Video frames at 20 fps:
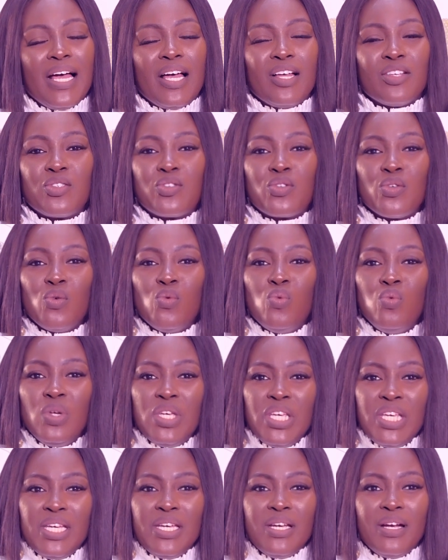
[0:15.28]
And so
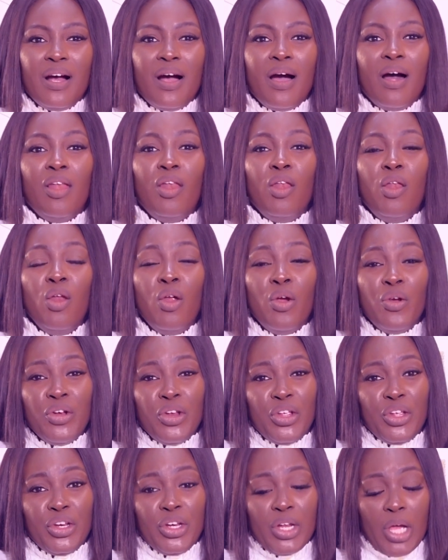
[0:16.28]
we are
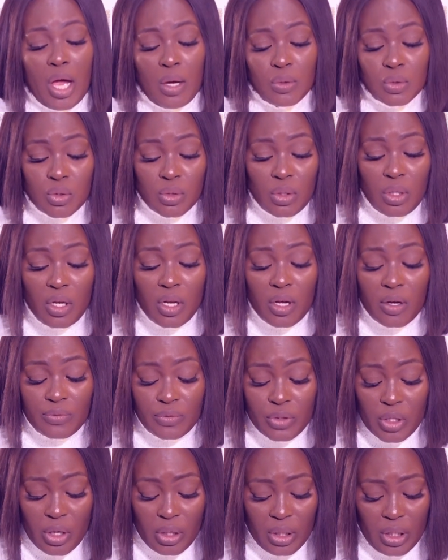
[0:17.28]
learning how to
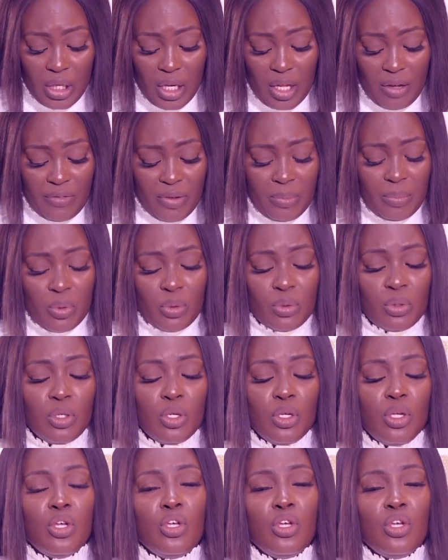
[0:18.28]
love the unlovable.